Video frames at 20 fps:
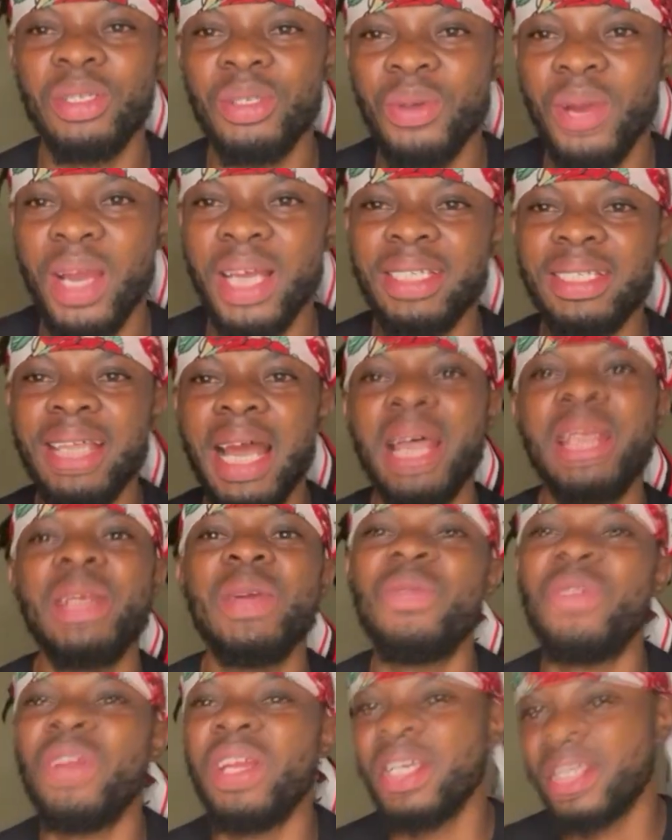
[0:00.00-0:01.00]
enter
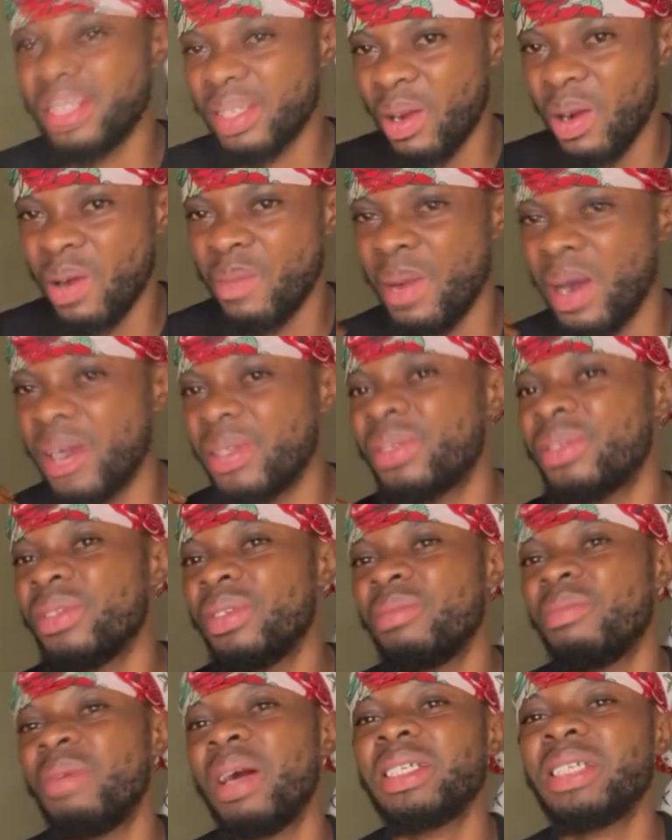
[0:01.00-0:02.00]
the place, come out,
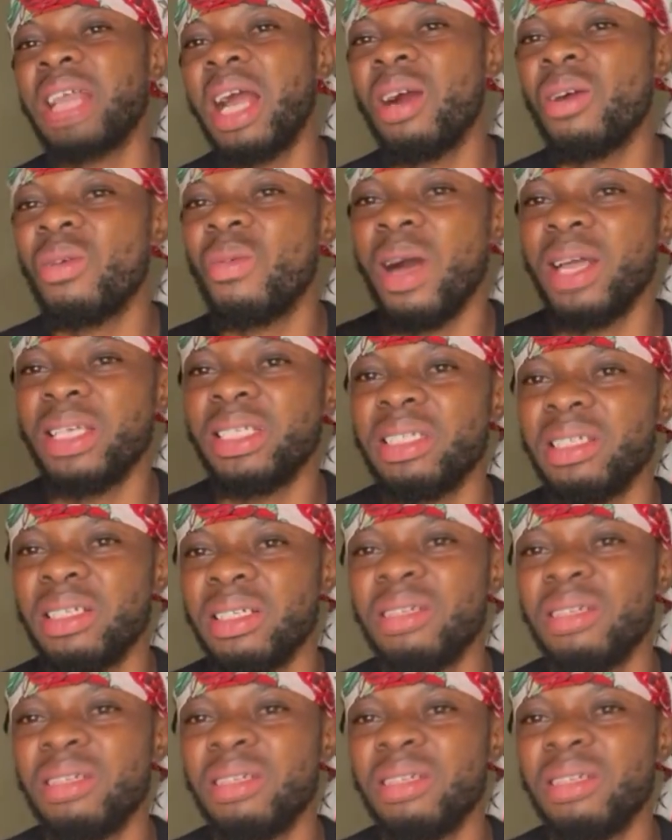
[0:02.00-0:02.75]
Mashangwa